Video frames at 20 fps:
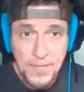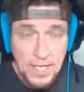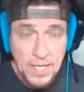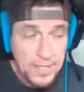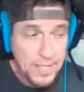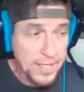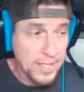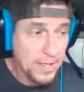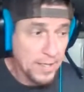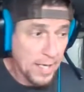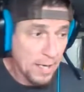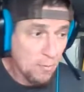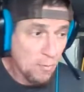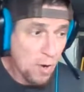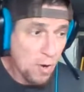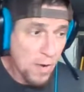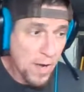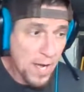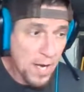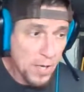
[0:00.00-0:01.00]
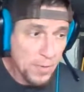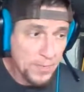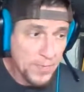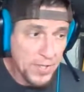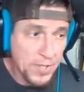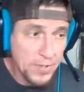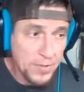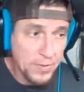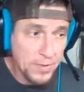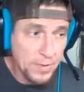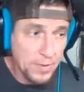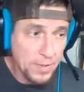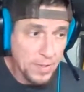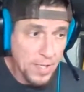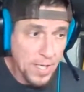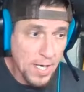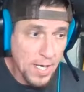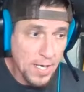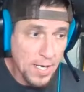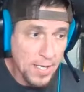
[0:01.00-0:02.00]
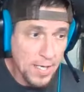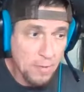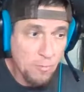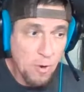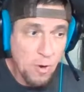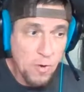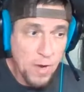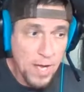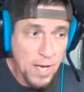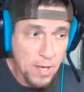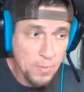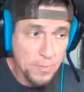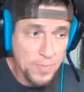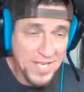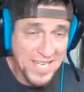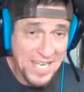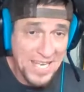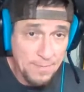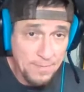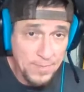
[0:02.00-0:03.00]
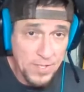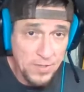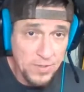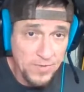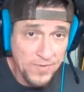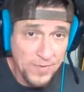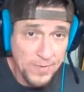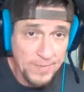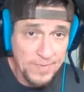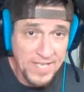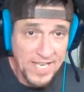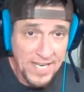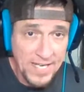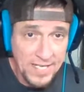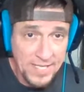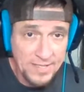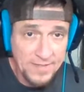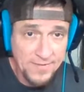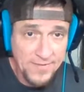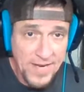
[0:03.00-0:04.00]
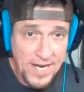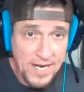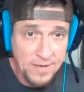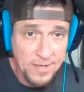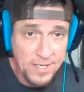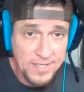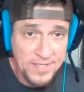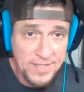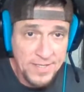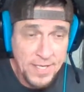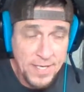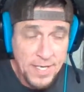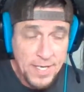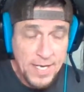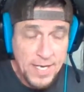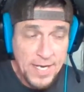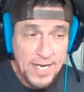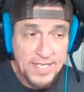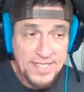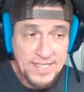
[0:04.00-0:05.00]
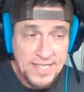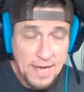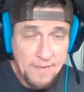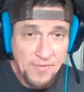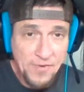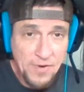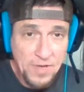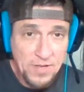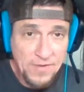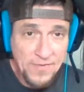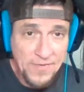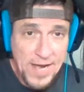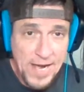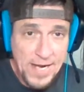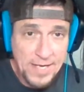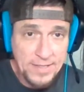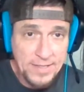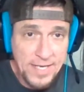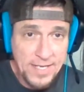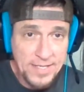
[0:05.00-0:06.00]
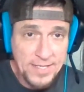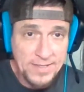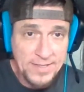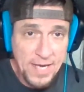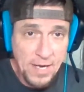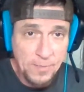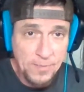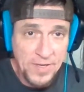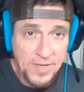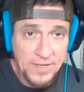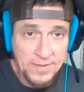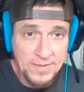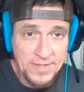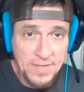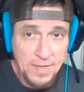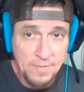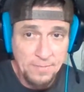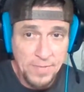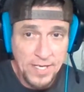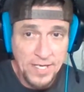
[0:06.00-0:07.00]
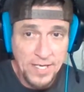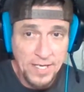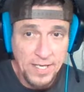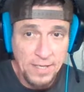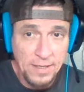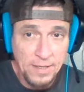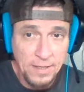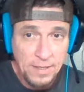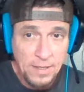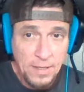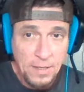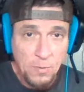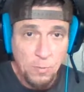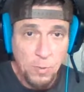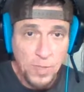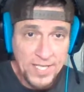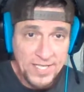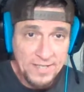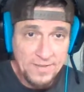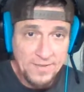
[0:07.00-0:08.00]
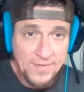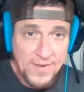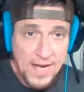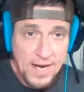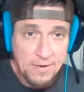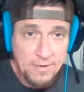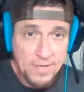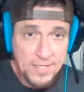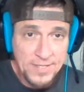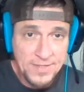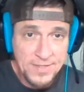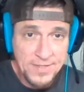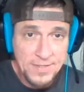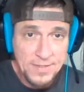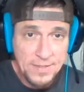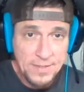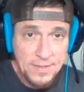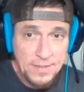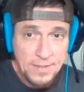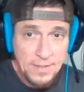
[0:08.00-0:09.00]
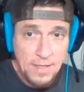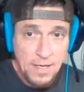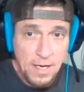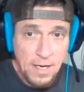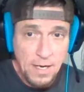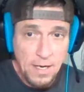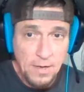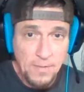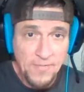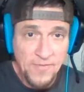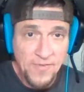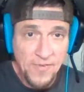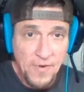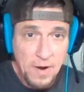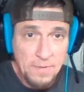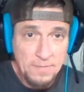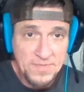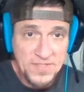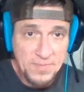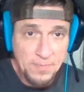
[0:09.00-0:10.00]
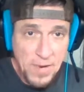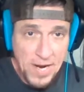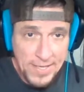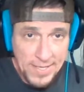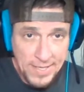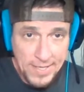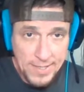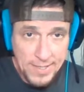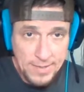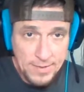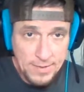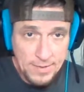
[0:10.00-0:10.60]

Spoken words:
It won't help you. It won't help keep you from getting the virus, except for the fact that it's helping somebody with the virus from spreading it.